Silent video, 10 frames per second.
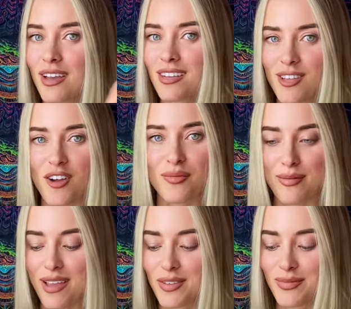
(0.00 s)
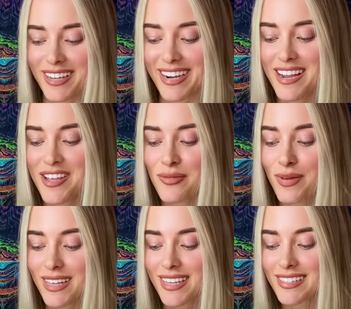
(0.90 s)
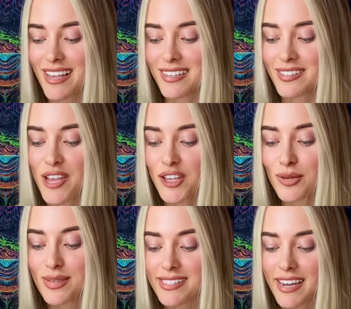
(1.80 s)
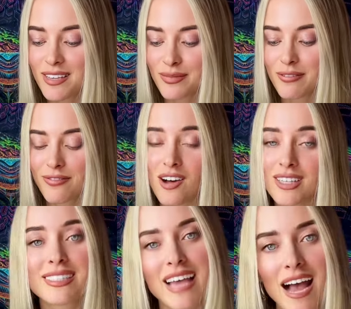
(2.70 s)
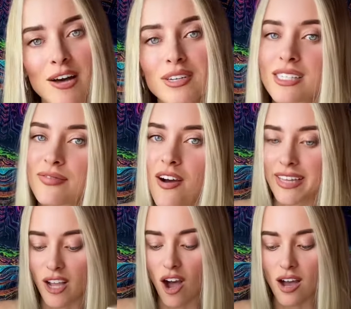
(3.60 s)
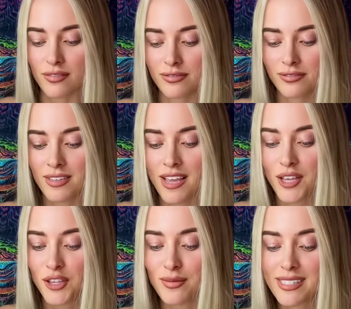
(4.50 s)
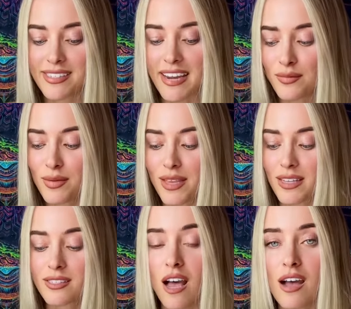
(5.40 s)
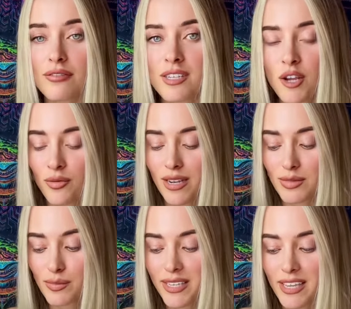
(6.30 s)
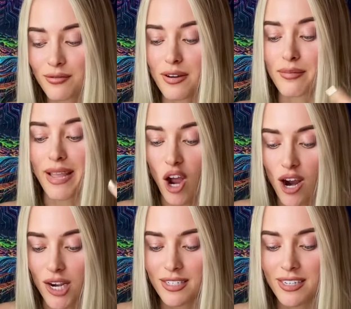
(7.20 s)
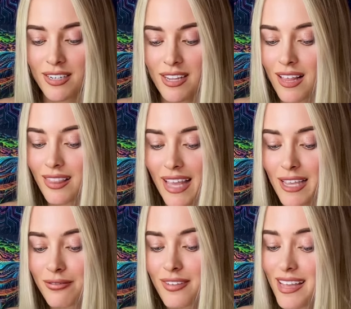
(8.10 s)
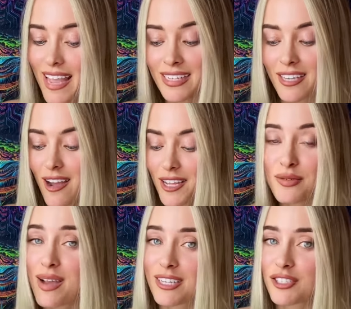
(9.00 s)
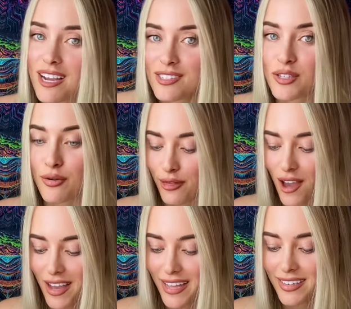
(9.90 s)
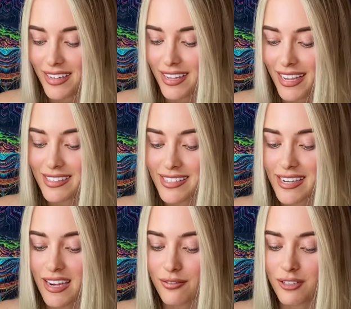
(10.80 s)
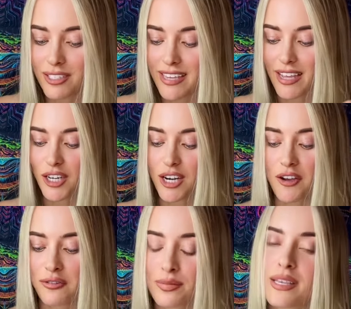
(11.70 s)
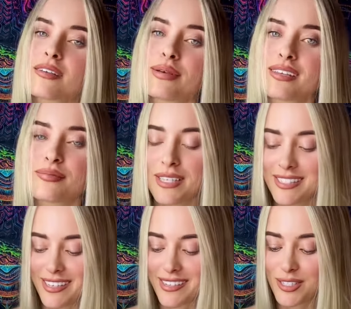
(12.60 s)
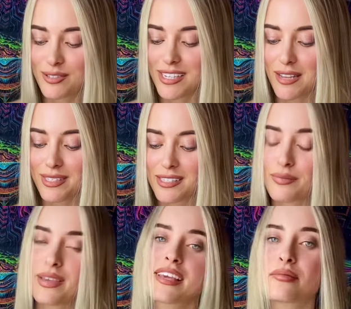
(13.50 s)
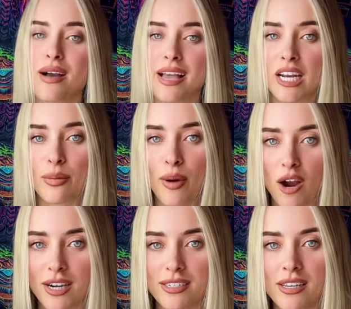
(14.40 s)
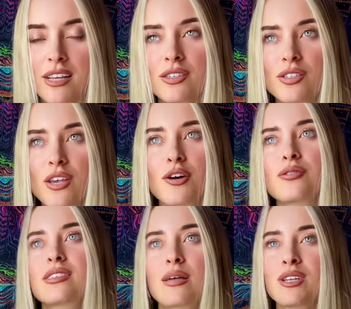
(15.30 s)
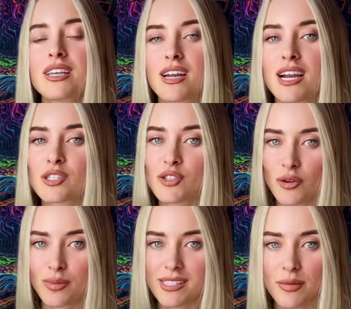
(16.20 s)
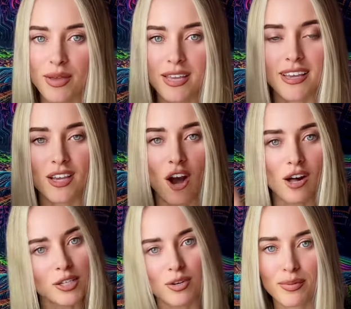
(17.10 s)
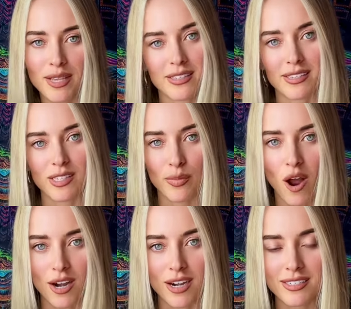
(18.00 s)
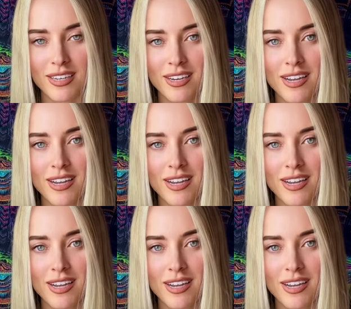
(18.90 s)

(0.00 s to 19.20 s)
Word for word: that song by Mac Miller. But he says, you mistake me falling down is falling off. You mistake me being soft when I'm speaking from my heart. Life ain't taught you much as you thought. Instead of looking at your own pieces, you stay busy picking mine apart. So someone here is so busy picking all your pieces apart.